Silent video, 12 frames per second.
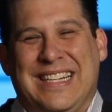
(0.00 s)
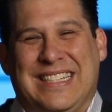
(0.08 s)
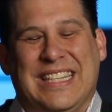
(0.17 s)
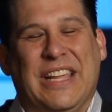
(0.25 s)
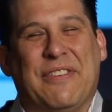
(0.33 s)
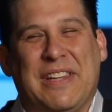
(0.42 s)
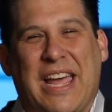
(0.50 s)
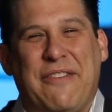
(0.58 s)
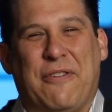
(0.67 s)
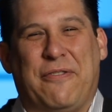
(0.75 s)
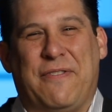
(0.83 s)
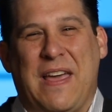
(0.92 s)
to live a
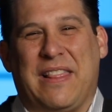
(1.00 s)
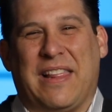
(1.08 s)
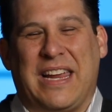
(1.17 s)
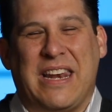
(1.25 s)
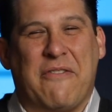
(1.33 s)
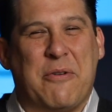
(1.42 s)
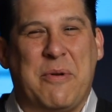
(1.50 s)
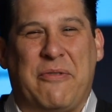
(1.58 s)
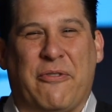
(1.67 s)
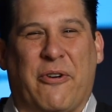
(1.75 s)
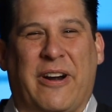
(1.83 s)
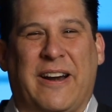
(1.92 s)
life of faith like never
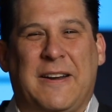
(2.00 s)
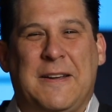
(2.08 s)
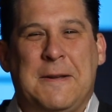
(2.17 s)
before.